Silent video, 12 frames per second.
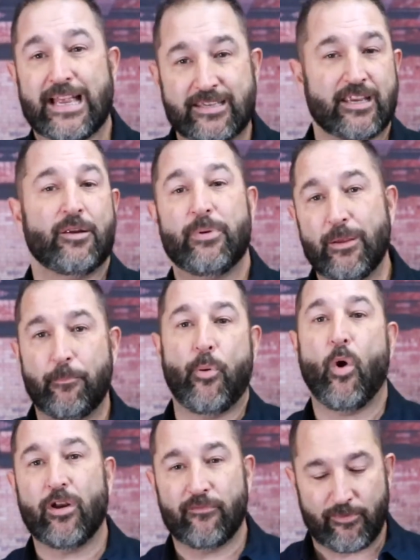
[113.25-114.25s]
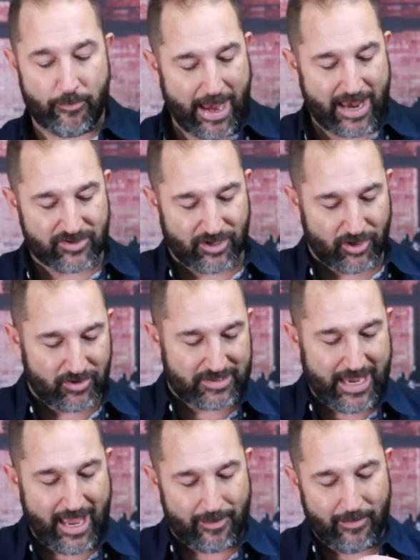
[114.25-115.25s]
That's going to be important for passing your
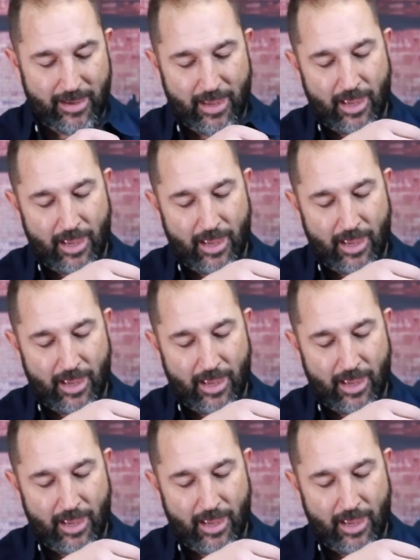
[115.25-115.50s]
exam.